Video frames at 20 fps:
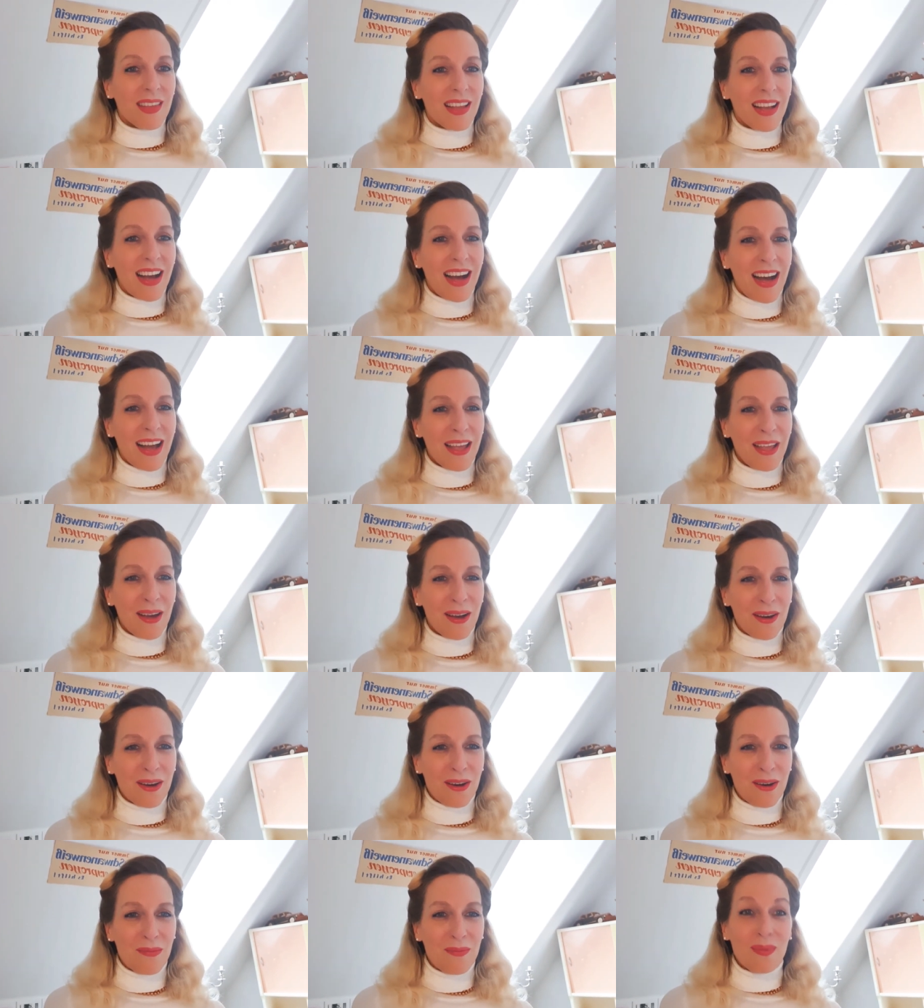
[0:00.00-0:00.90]
I
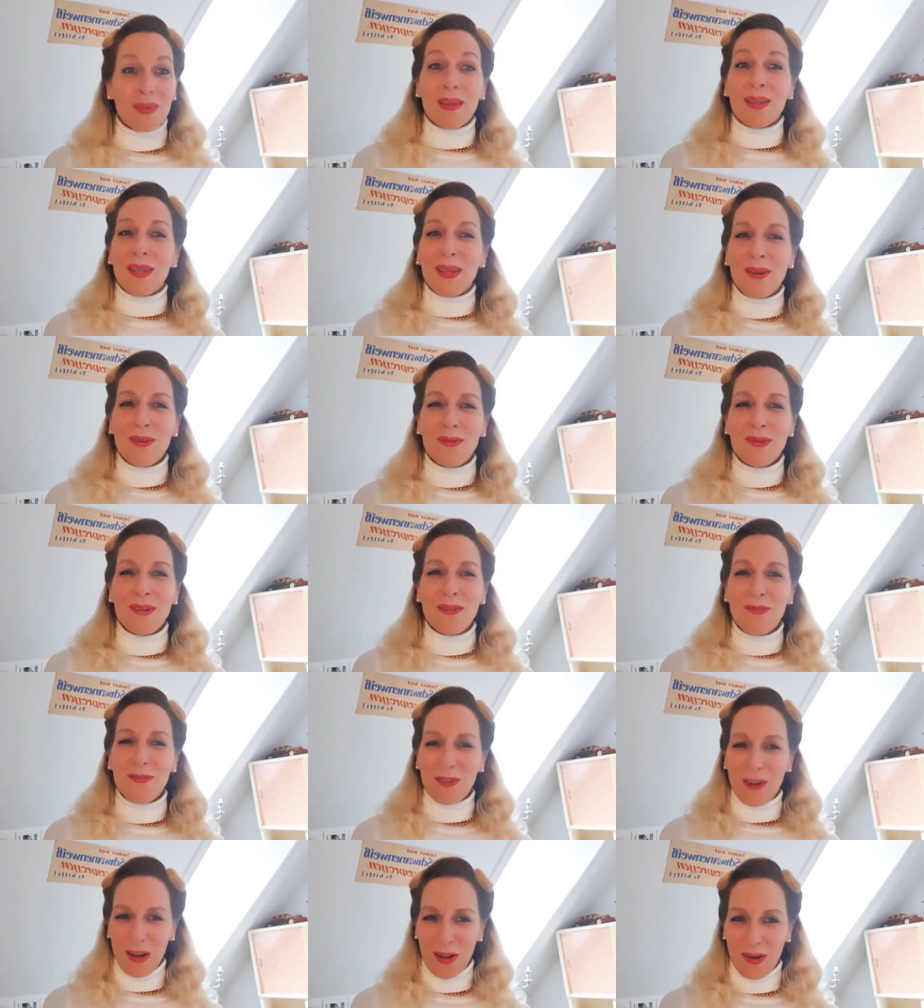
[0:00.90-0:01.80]
hope you will
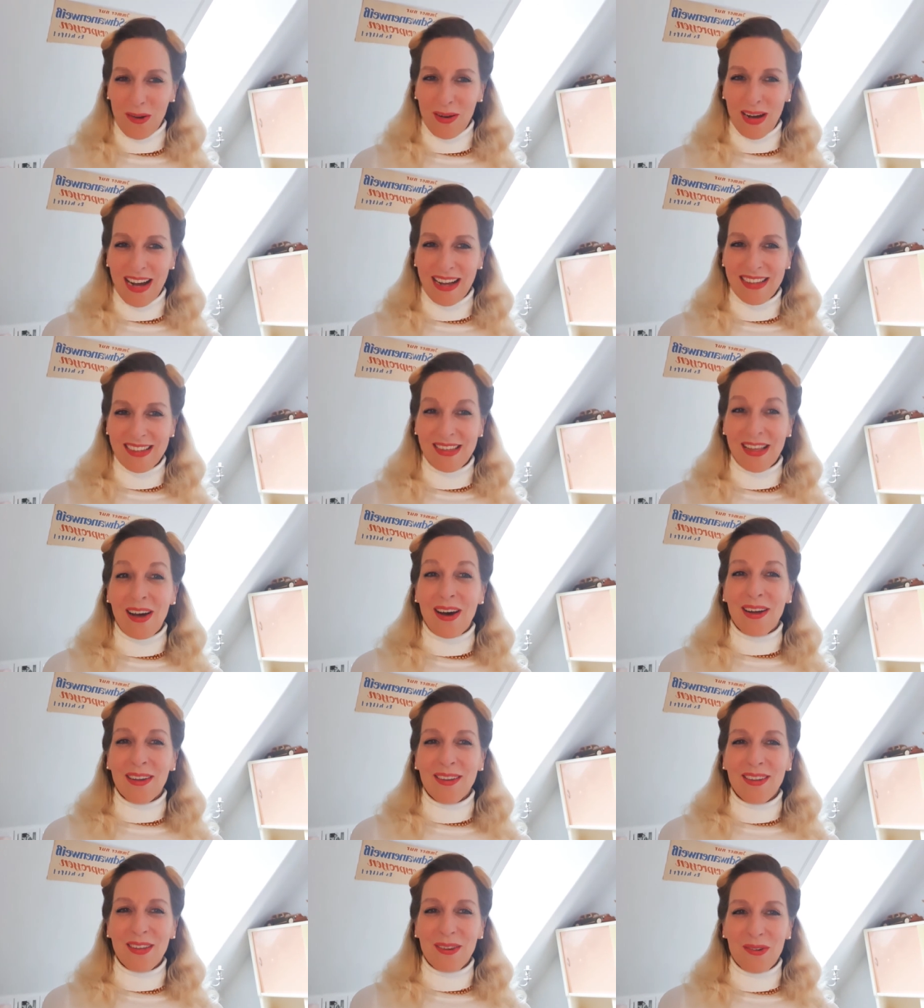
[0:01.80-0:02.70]
follow us
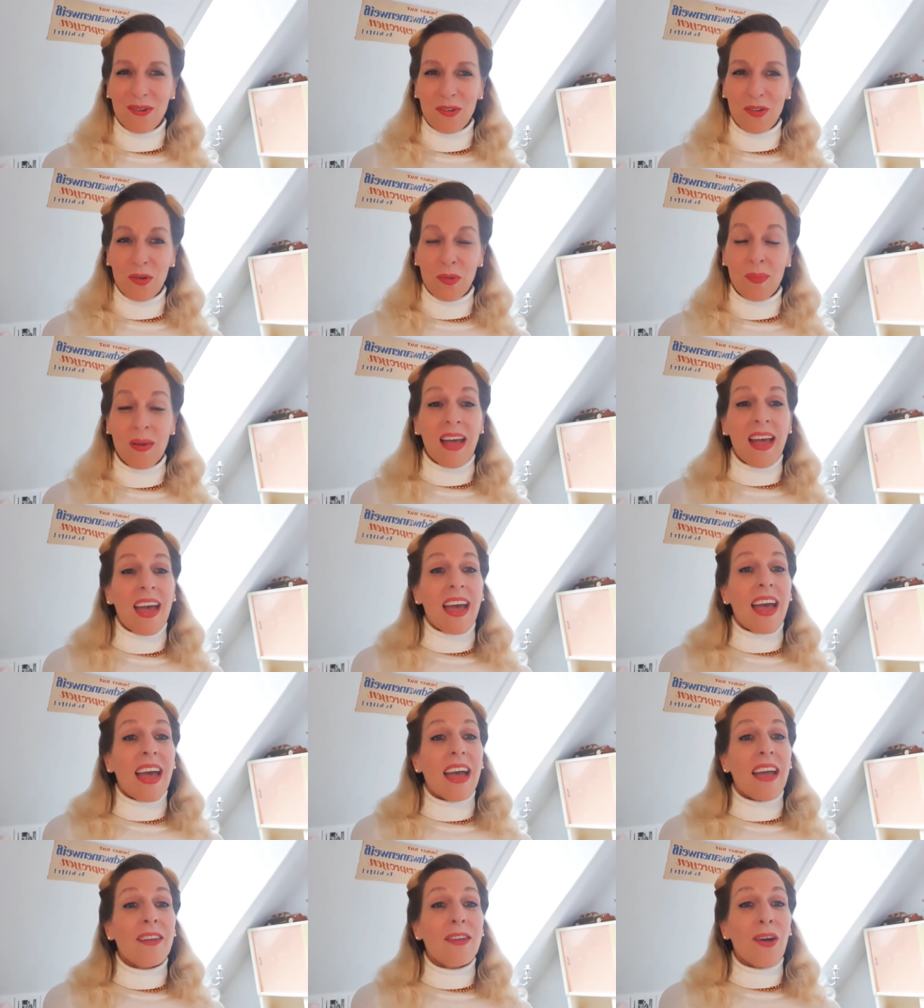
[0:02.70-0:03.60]
on YouTube
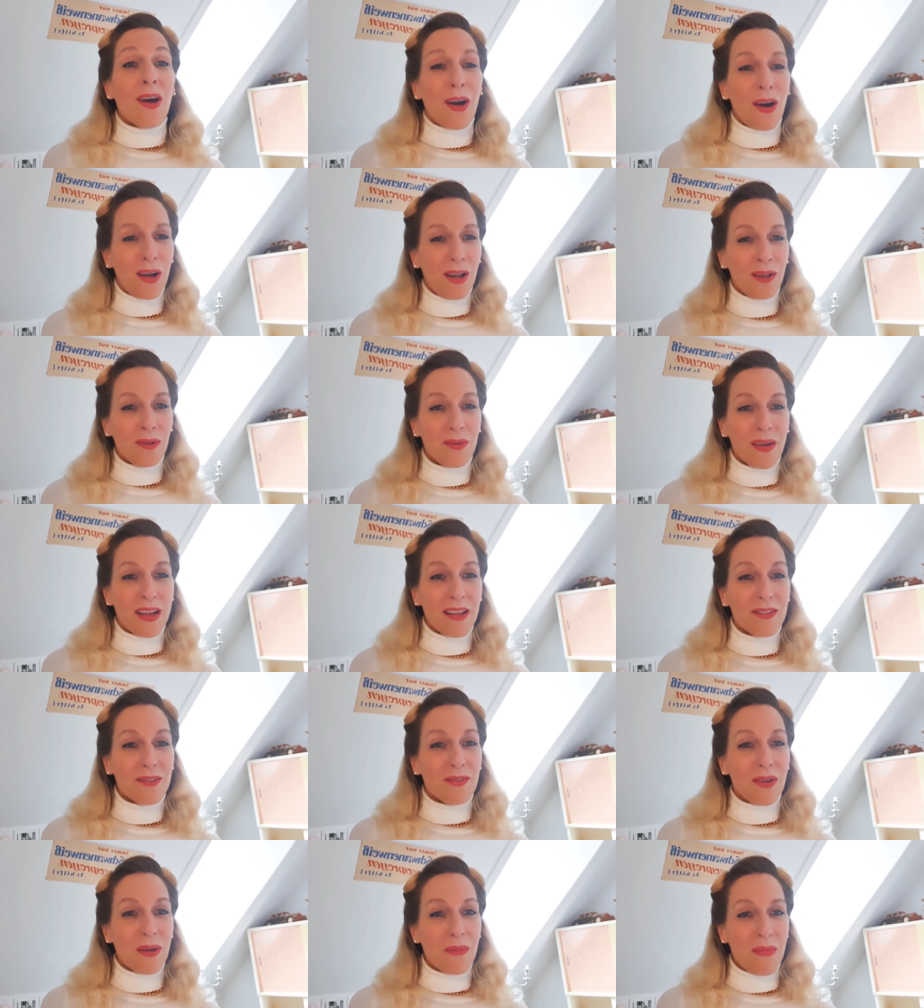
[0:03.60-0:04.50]
and
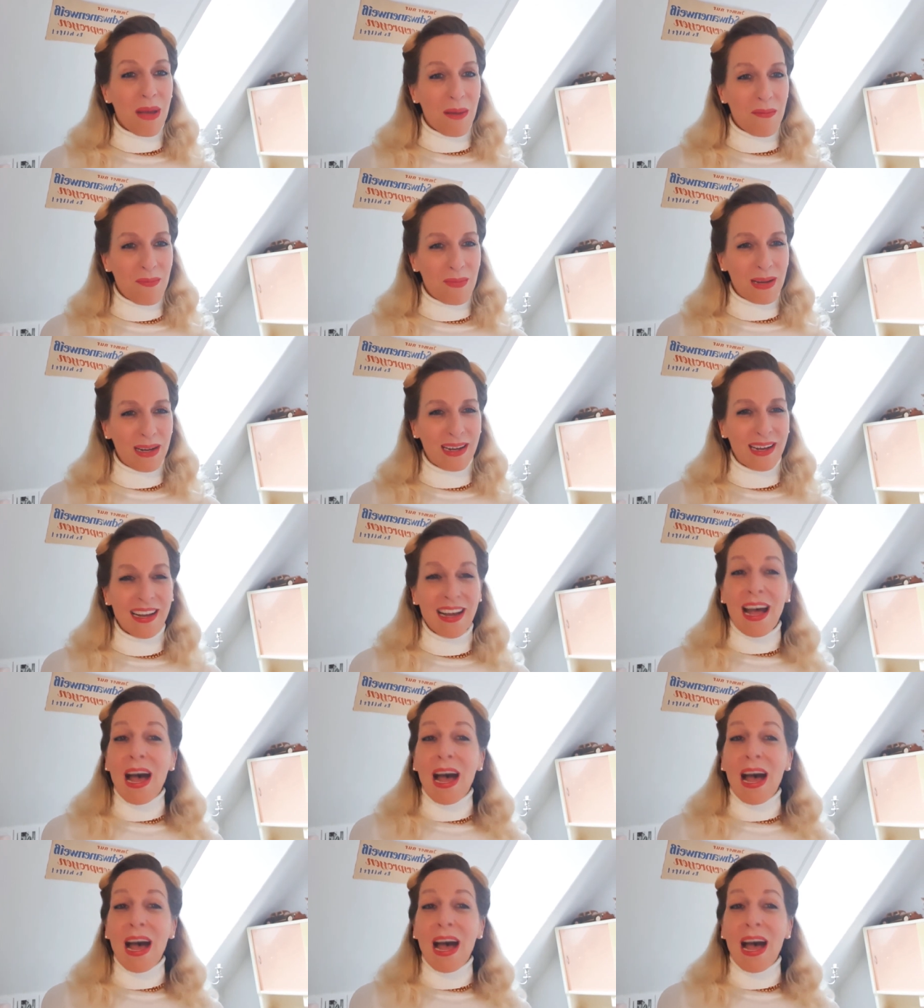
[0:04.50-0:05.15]
always remember,